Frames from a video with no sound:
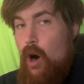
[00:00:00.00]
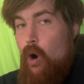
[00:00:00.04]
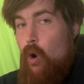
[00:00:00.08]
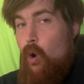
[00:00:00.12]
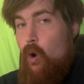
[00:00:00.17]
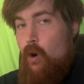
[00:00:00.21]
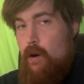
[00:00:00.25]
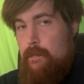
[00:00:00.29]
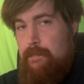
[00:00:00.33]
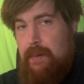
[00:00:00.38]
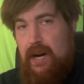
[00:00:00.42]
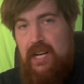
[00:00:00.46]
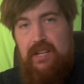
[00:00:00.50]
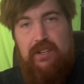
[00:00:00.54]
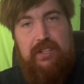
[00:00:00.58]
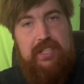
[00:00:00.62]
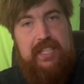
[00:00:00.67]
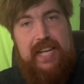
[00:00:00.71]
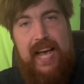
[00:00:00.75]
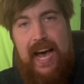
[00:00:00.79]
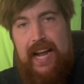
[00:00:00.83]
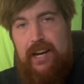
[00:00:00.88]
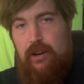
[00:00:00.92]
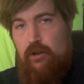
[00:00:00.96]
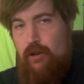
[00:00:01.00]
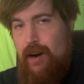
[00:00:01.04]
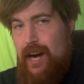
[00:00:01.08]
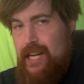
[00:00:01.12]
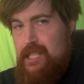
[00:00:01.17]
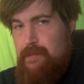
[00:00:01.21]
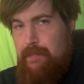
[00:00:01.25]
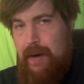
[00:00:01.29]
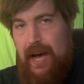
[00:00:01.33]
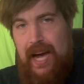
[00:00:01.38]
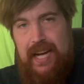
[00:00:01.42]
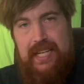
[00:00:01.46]
or bundles
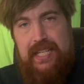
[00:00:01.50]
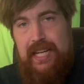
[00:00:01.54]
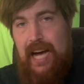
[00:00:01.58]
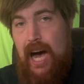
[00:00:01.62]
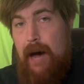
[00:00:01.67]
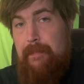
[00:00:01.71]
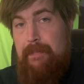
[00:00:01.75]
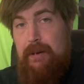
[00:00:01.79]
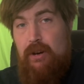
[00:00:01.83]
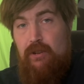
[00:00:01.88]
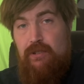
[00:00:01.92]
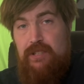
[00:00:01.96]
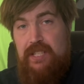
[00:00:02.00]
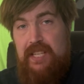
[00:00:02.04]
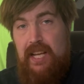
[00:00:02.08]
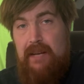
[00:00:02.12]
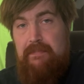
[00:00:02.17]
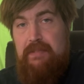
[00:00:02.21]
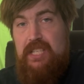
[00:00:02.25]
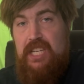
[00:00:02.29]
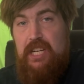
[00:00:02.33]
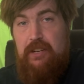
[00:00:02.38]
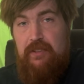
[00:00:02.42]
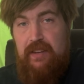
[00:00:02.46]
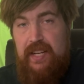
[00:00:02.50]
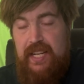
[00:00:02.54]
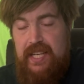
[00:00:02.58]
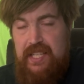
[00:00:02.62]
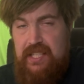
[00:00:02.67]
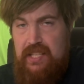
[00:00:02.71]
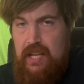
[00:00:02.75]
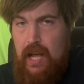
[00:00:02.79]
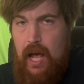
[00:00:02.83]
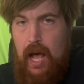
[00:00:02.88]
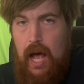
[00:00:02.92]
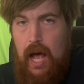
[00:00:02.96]
categorized by topic or
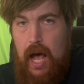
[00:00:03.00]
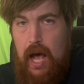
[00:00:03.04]
subseries.